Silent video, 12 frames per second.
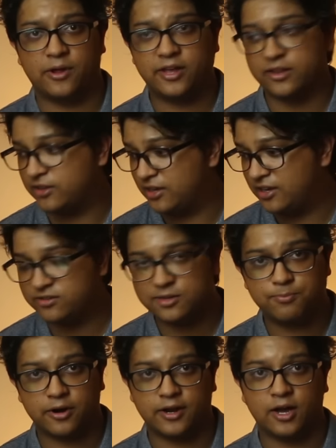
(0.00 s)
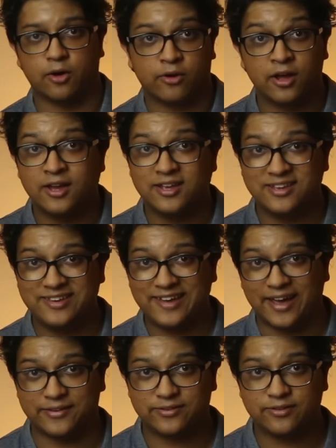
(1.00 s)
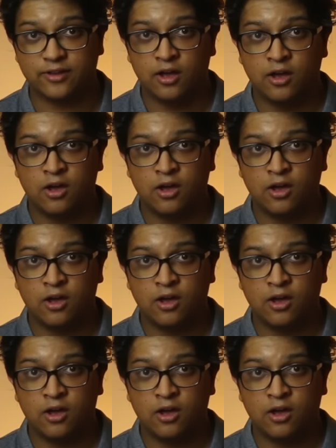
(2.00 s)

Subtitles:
I'll get the easy part out. Yes.